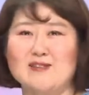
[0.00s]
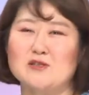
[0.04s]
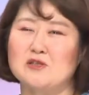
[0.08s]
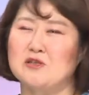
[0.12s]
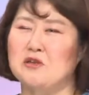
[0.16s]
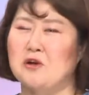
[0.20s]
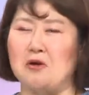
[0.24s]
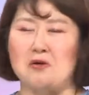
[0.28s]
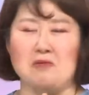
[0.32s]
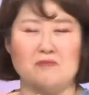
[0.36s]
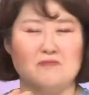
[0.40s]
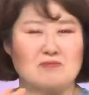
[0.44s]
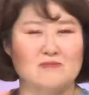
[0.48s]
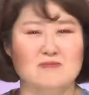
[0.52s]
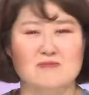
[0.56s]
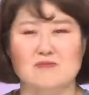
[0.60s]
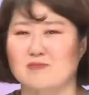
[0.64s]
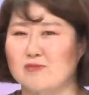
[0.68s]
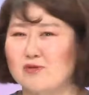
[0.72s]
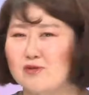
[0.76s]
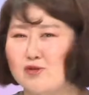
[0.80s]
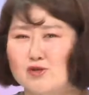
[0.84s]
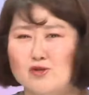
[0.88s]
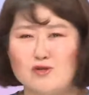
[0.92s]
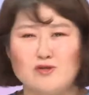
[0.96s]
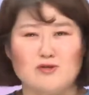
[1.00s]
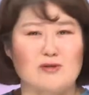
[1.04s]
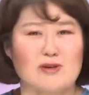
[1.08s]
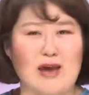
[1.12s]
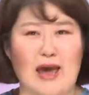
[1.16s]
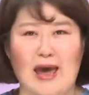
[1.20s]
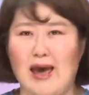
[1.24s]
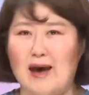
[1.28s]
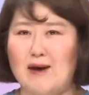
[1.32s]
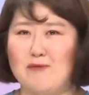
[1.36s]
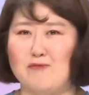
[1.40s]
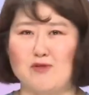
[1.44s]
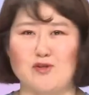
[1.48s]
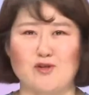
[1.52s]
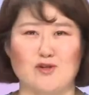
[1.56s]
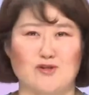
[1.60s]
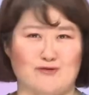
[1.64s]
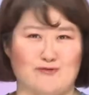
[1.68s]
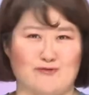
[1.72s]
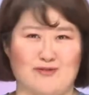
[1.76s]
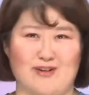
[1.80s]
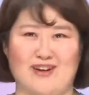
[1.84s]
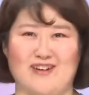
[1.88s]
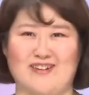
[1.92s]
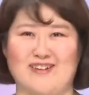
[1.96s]
So you have your
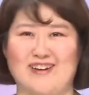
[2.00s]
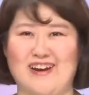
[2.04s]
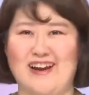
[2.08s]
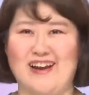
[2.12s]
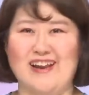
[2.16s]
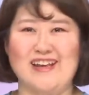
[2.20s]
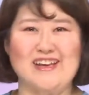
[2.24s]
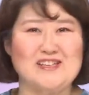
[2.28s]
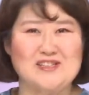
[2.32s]
reality,